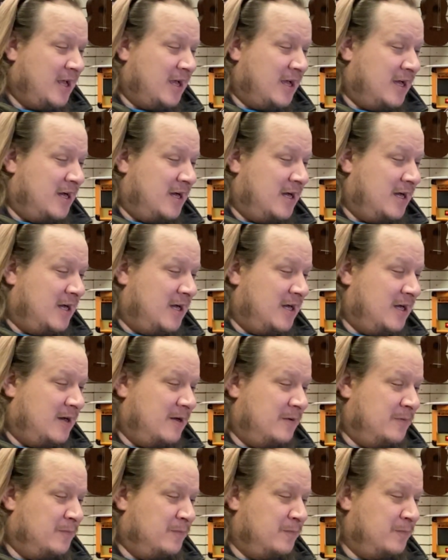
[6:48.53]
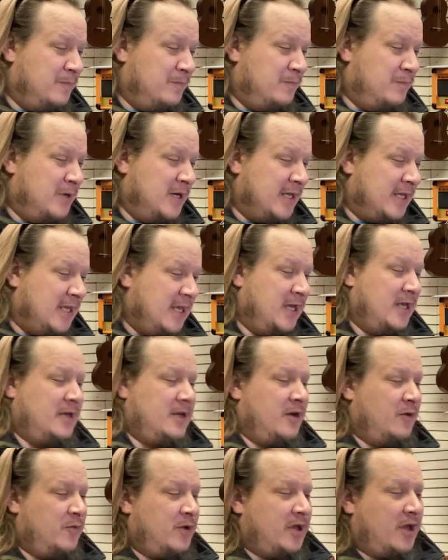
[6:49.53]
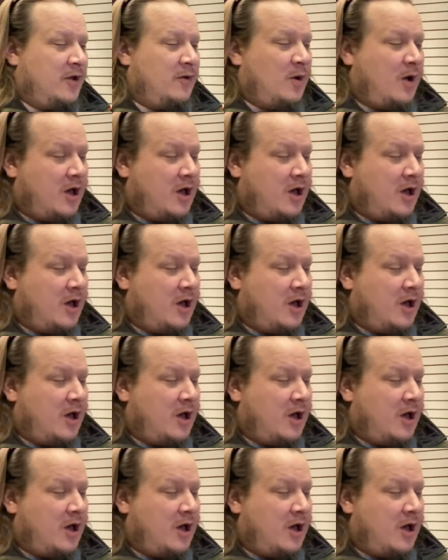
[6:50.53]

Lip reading: But again, here we go.